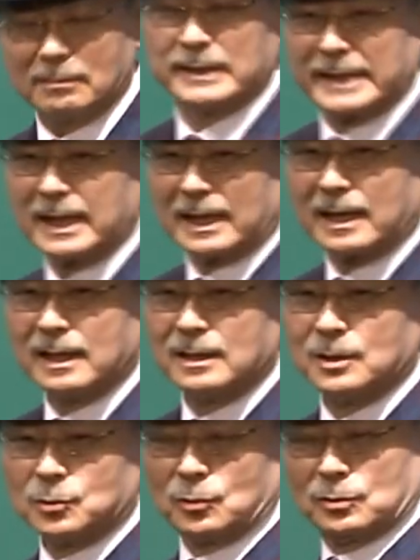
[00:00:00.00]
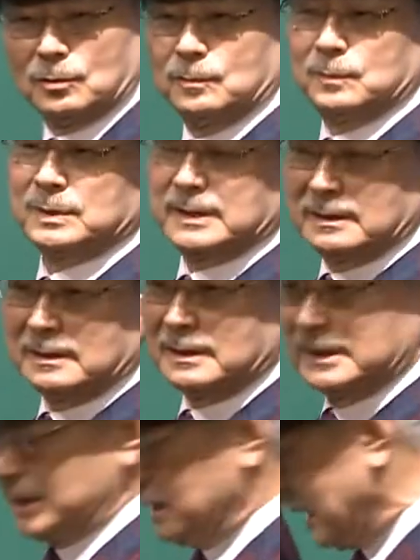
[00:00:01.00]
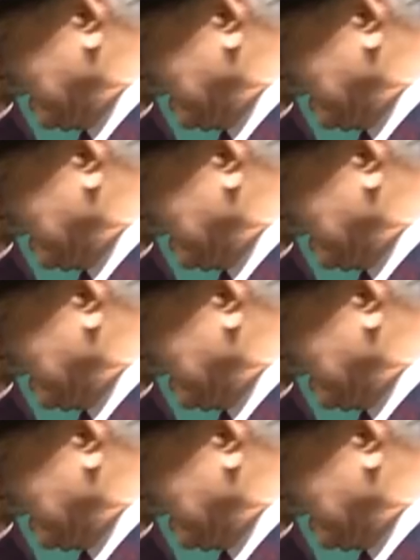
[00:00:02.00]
But in these modern